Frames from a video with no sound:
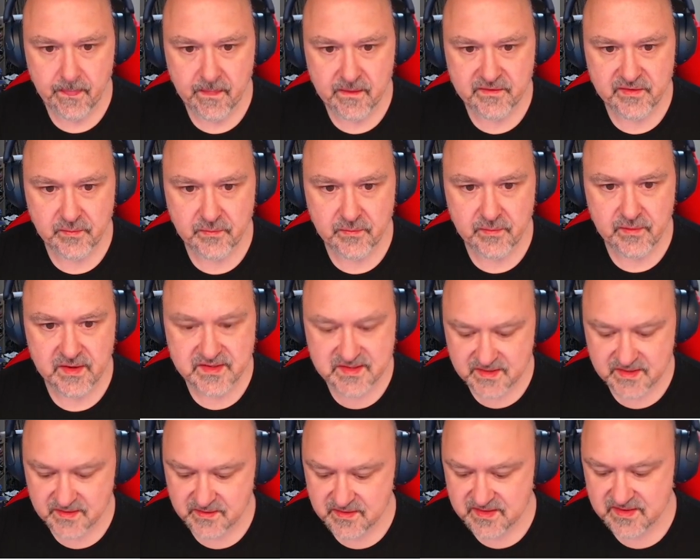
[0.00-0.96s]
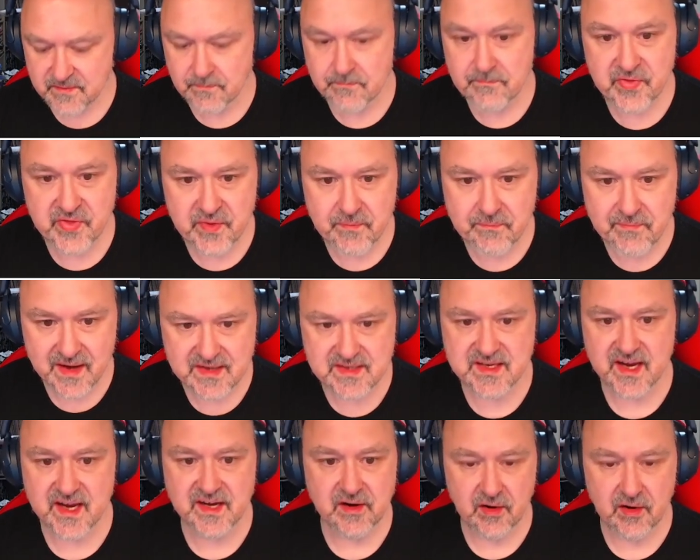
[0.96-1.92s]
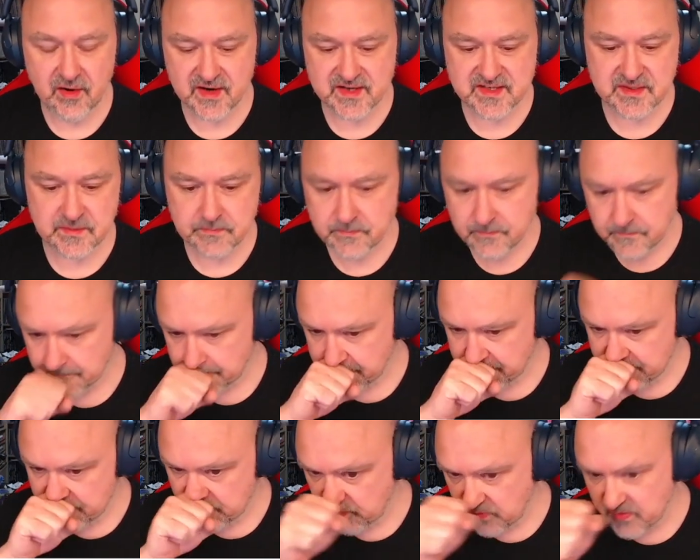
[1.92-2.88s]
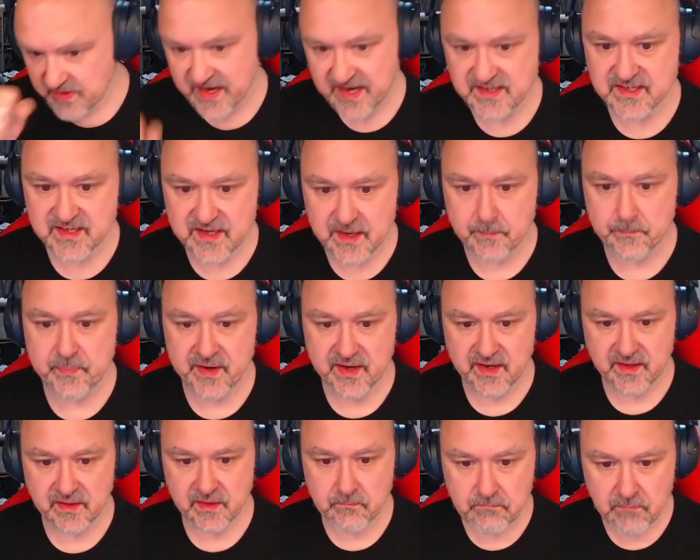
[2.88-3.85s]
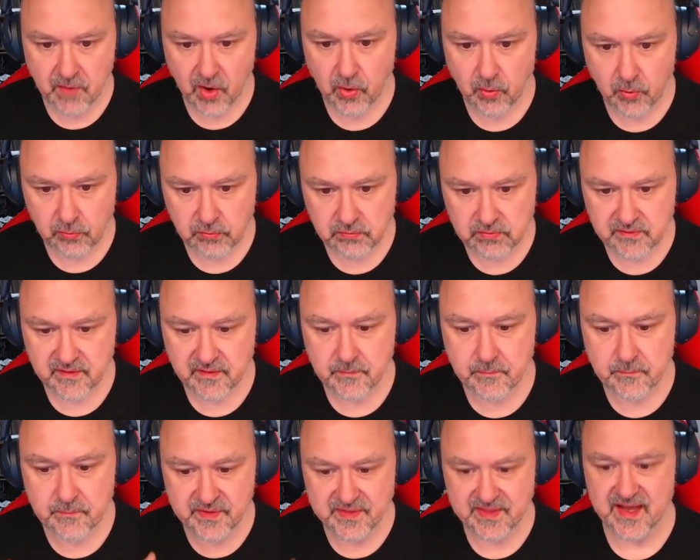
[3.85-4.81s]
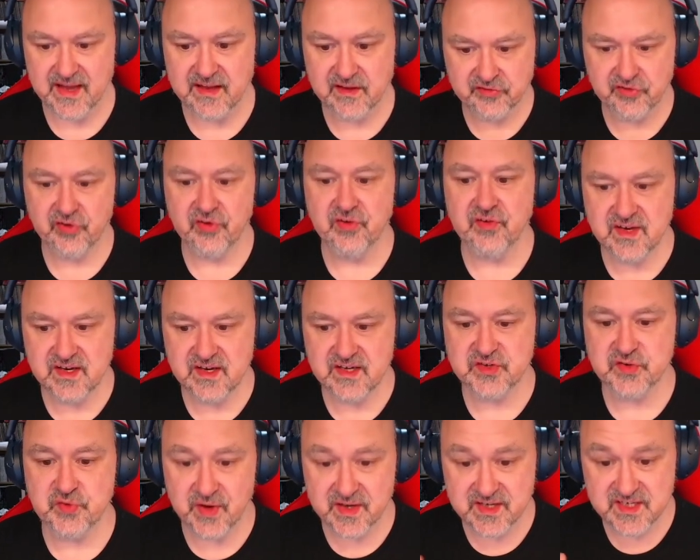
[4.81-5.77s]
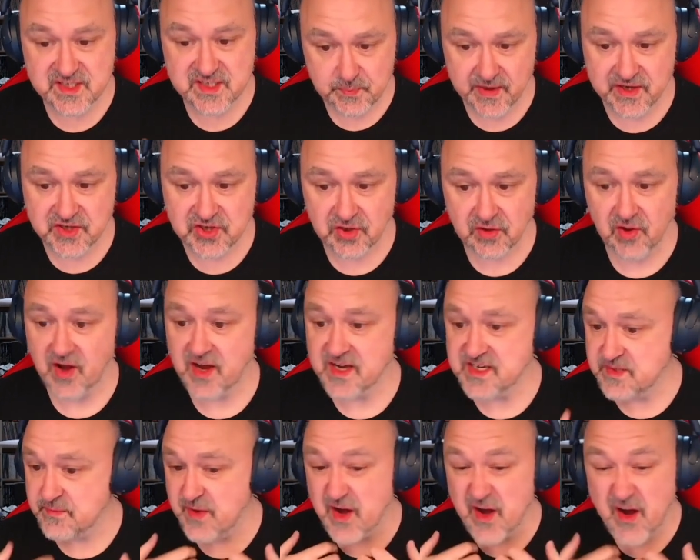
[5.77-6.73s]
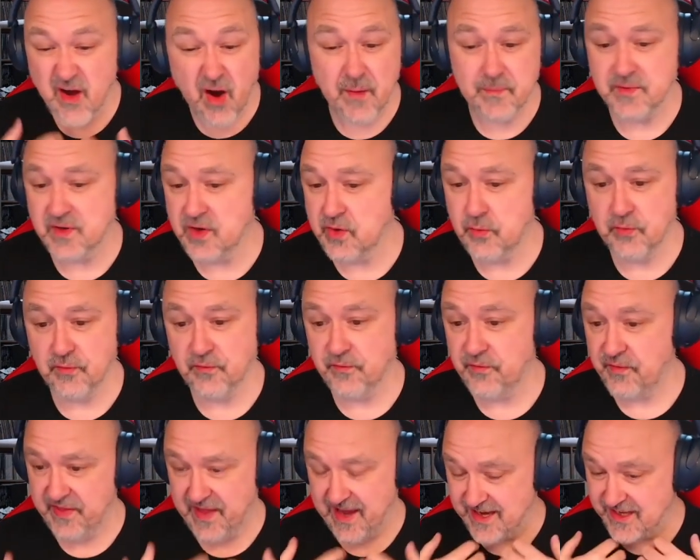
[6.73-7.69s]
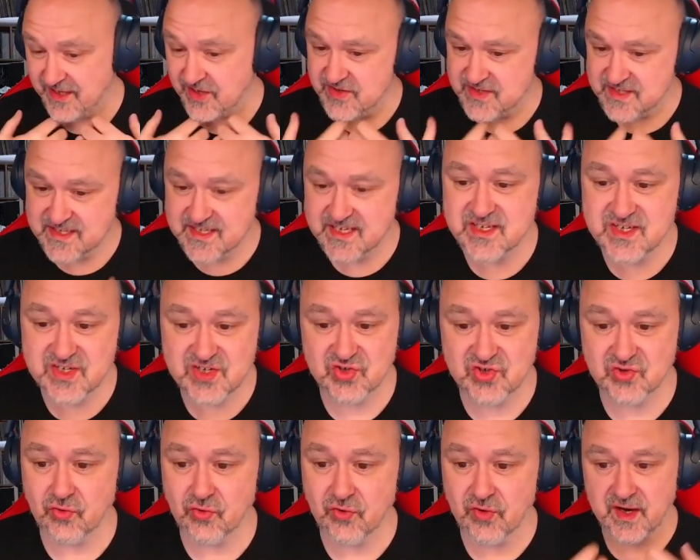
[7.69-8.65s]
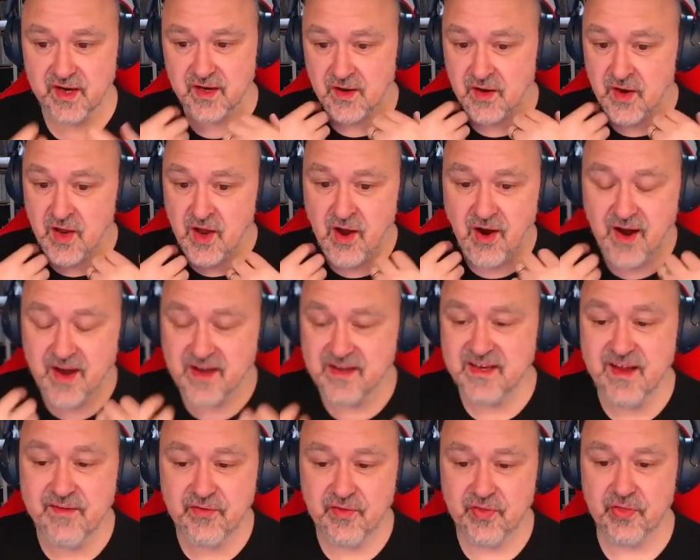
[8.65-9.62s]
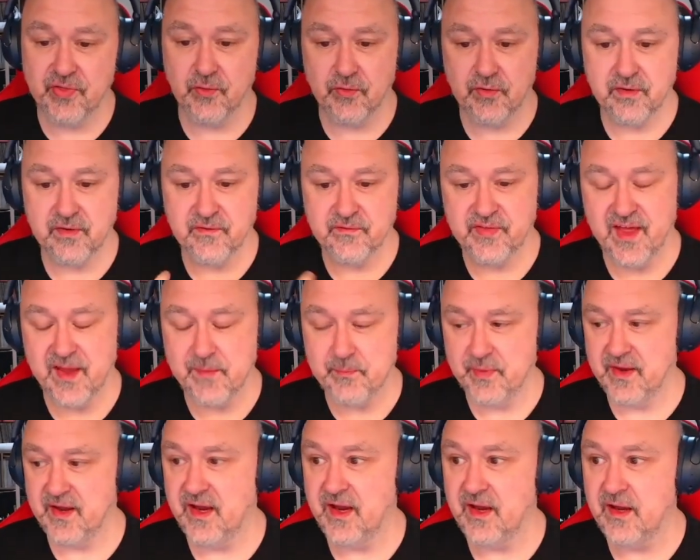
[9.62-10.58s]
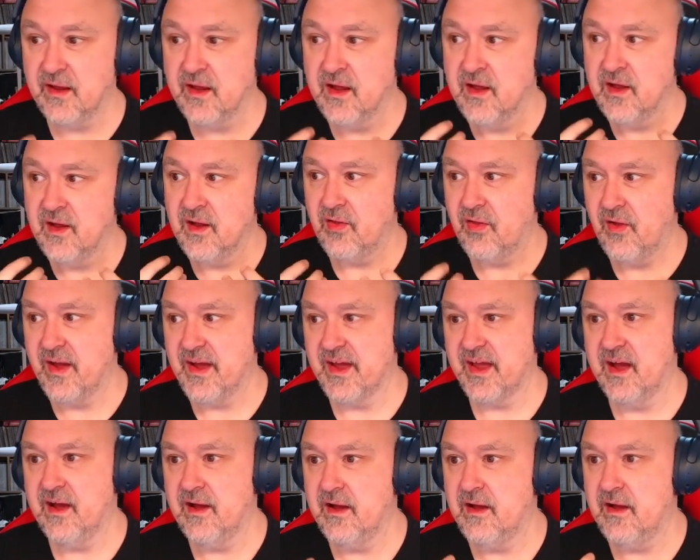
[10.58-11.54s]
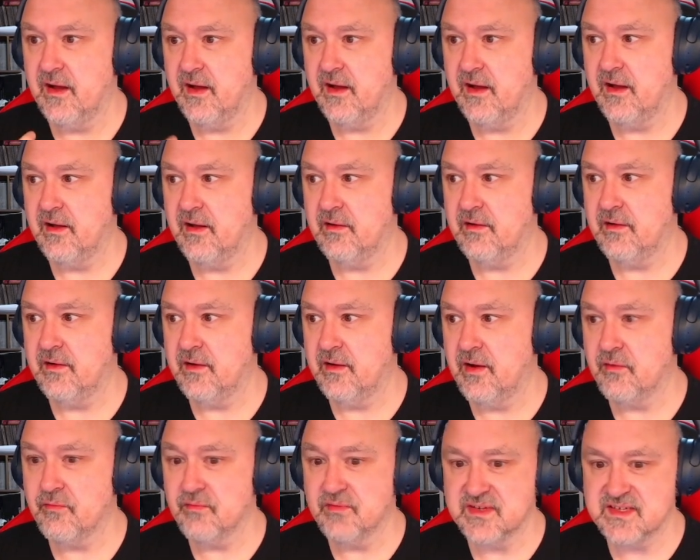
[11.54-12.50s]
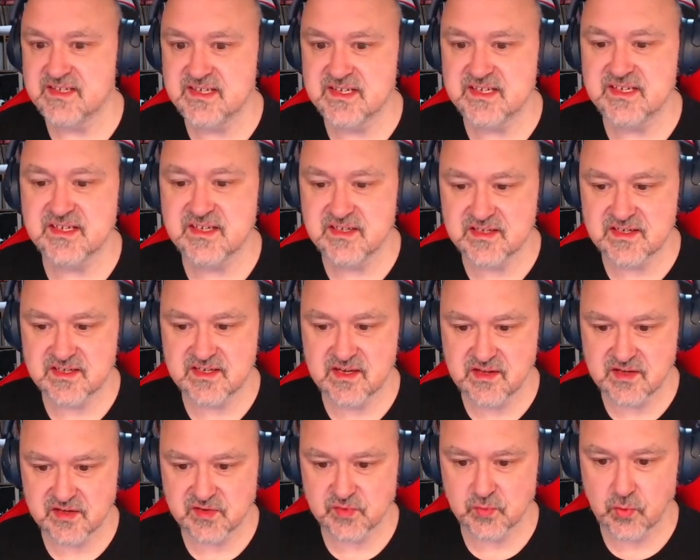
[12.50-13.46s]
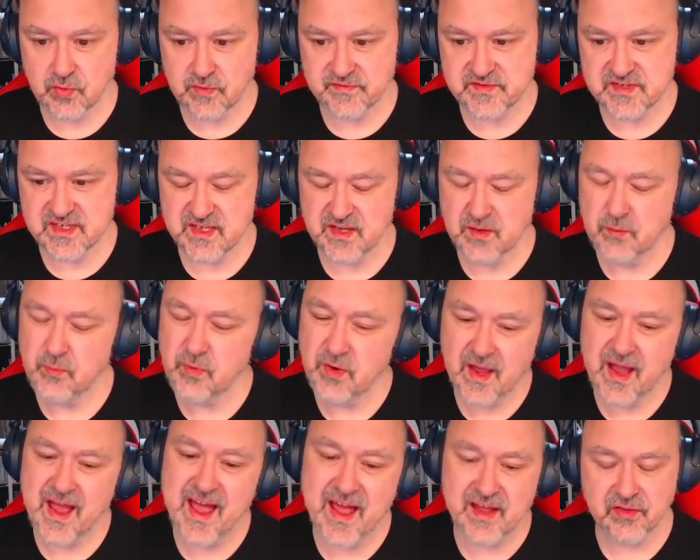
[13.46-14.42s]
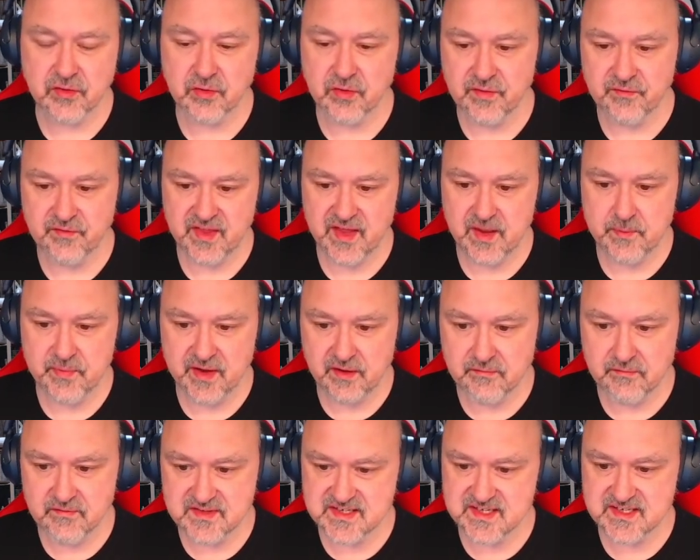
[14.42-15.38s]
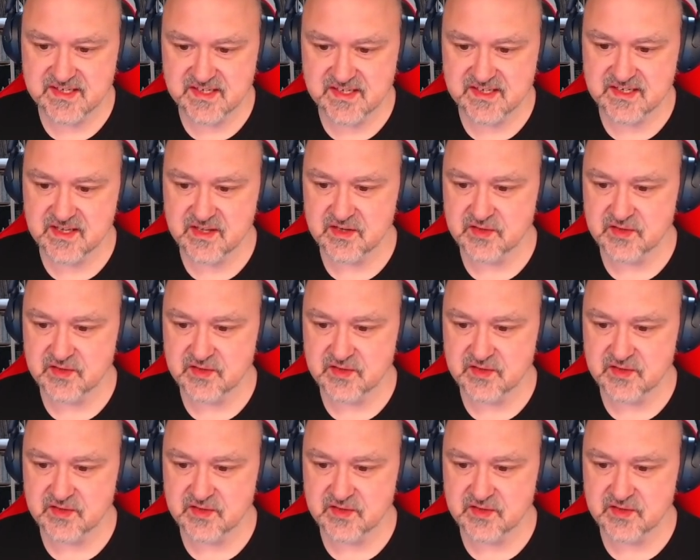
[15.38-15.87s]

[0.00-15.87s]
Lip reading: So it's some the mundane item ended up being the mold, but that turned into a special item, and I'm cool for that because this story, I'd never thought of there being like a resistance to the dwarves. Well, I had thought of there being resistance to the